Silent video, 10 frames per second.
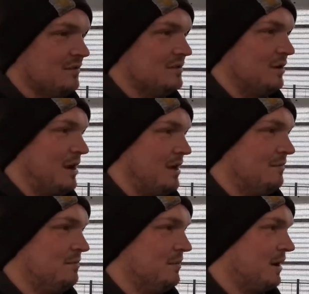So I
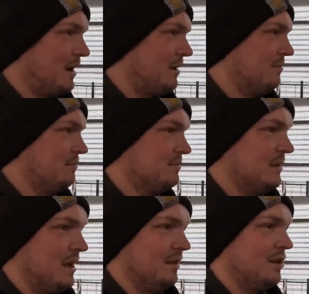
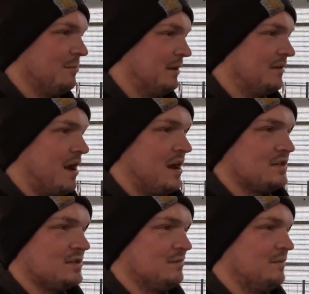a little bit
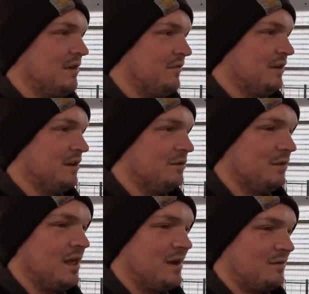cautious. I'm definitely going to do a
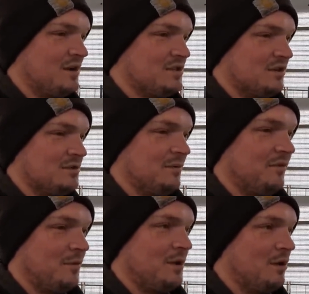lot of research
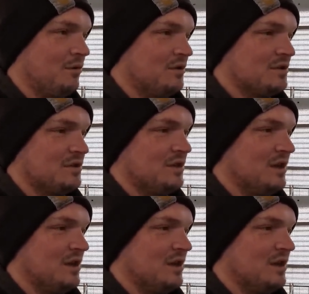before we go this